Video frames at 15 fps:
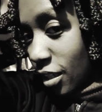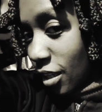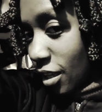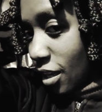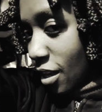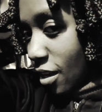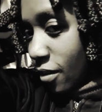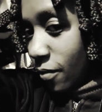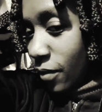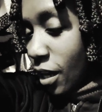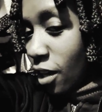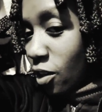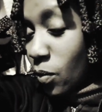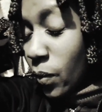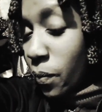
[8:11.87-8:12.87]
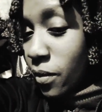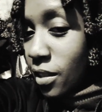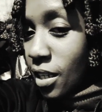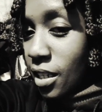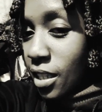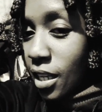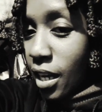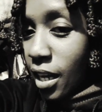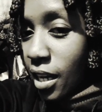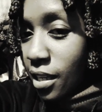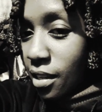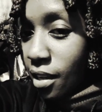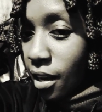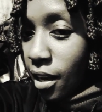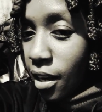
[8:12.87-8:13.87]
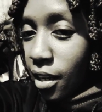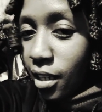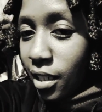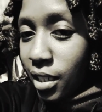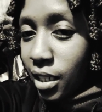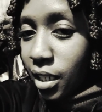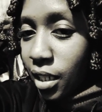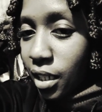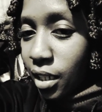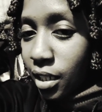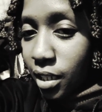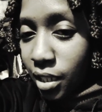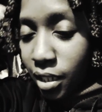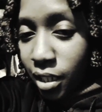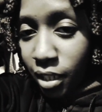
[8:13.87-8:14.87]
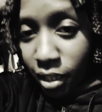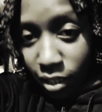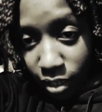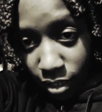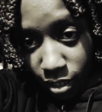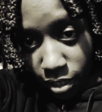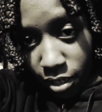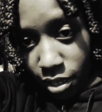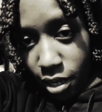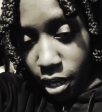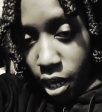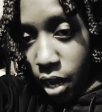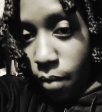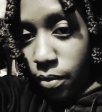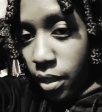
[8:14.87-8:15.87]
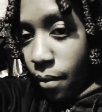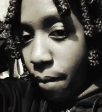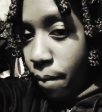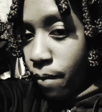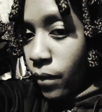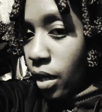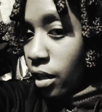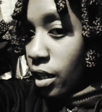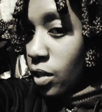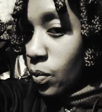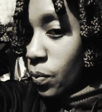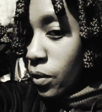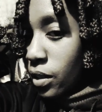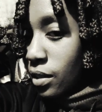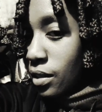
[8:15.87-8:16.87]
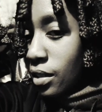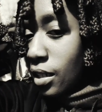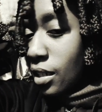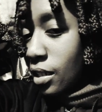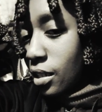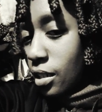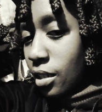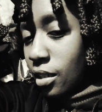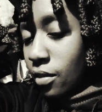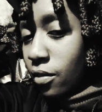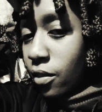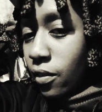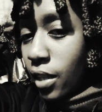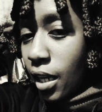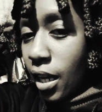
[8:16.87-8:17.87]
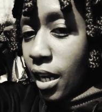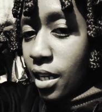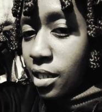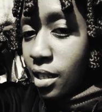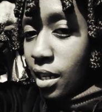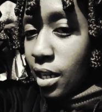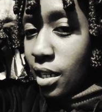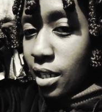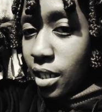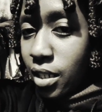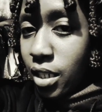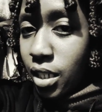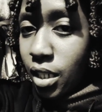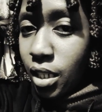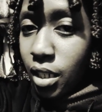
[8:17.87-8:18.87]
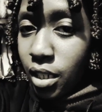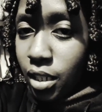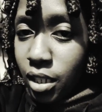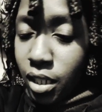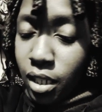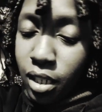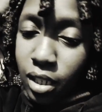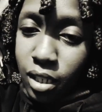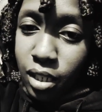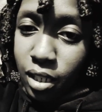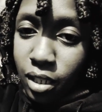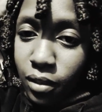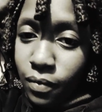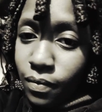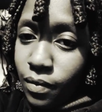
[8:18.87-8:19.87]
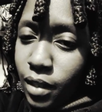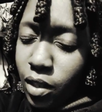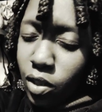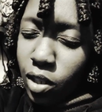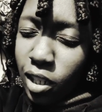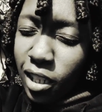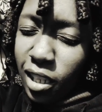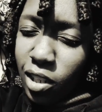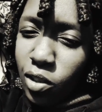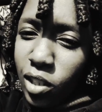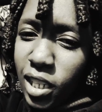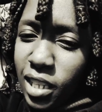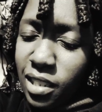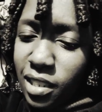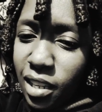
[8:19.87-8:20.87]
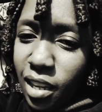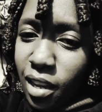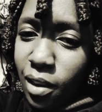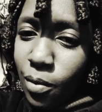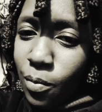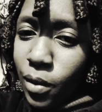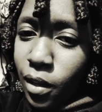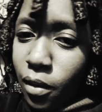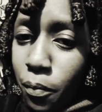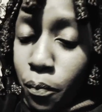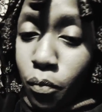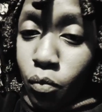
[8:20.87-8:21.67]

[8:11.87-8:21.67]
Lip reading: Yeah, I represent the Hustler Nation. I'm the representative of the Hustler Nation. Can you guys hear me?